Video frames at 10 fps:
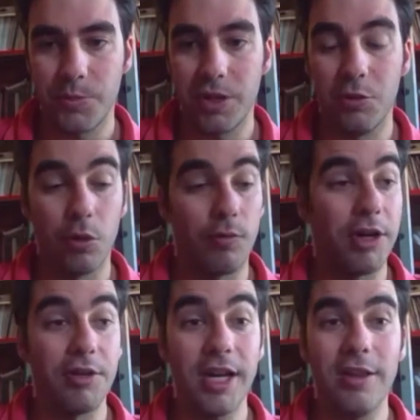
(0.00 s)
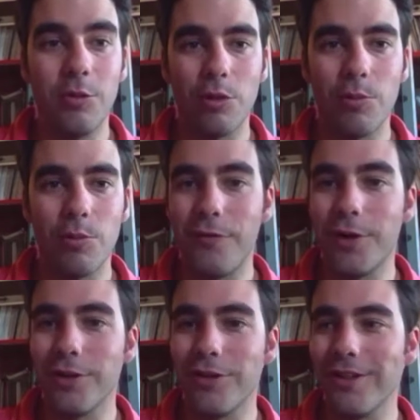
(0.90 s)
It was very nice. It was
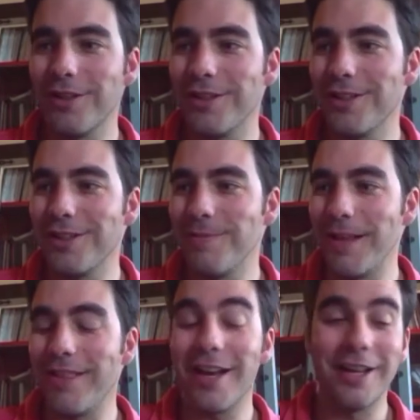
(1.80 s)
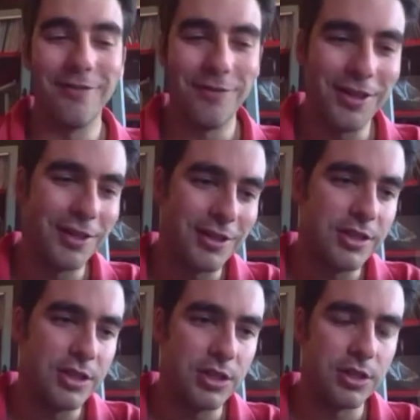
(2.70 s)
my second vintage,
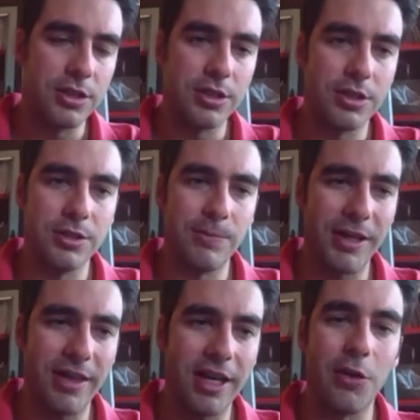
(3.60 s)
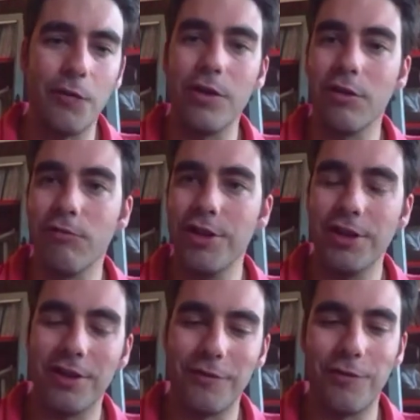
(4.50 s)
my second official
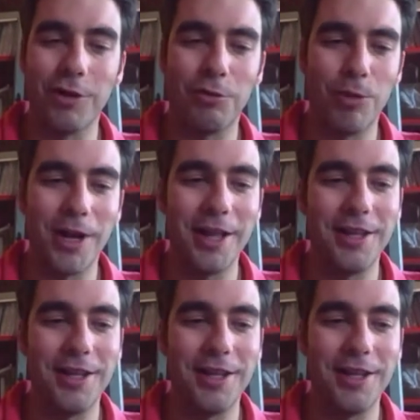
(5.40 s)
vintage. The first one I did